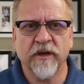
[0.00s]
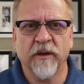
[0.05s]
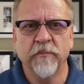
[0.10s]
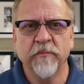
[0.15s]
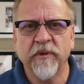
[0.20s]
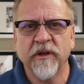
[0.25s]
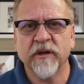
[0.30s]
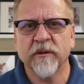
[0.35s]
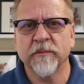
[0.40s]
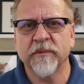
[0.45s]
a
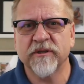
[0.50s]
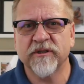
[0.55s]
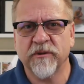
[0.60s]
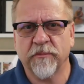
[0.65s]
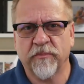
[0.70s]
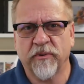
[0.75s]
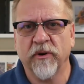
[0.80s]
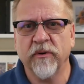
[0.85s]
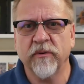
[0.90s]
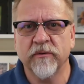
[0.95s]
minimalist
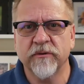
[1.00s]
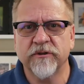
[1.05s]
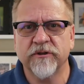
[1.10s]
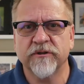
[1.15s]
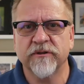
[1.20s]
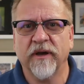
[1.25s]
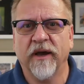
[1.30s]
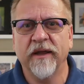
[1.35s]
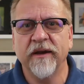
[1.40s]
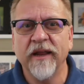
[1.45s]

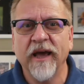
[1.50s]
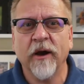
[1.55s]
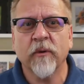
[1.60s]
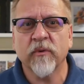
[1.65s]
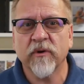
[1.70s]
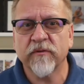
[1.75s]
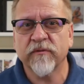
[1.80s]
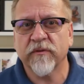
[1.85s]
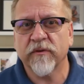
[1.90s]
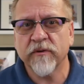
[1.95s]
approach I now
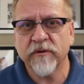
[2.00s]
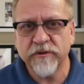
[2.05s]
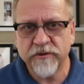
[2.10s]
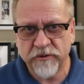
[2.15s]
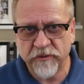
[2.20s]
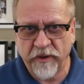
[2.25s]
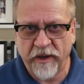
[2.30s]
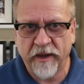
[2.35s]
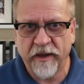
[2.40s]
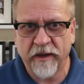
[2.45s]
refer
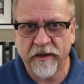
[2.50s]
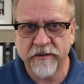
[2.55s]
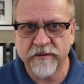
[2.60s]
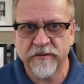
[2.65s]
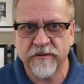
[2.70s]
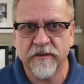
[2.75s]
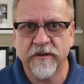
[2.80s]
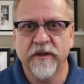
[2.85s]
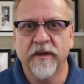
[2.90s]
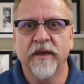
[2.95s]
to
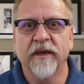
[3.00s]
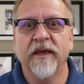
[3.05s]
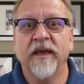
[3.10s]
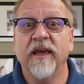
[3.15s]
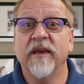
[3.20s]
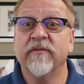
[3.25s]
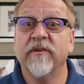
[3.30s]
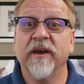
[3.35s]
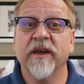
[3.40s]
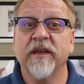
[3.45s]
as
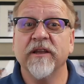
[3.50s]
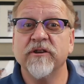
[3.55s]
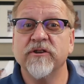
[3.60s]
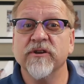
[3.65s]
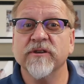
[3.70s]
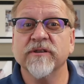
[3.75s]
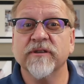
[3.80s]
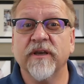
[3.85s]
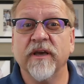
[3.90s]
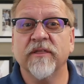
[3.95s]
if I can
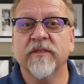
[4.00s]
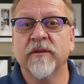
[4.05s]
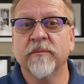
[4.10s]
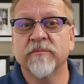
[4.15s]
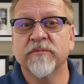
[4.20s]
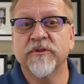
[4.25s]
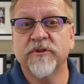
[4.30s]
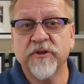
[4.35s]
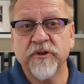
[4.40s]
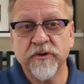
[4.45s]
just get
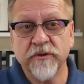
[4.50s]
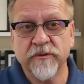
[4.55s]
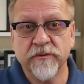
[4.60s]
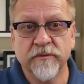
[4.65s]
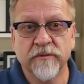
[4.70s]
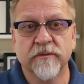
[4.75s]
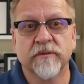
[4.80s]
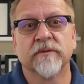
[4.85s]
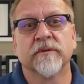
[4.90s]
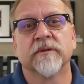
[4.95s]
them to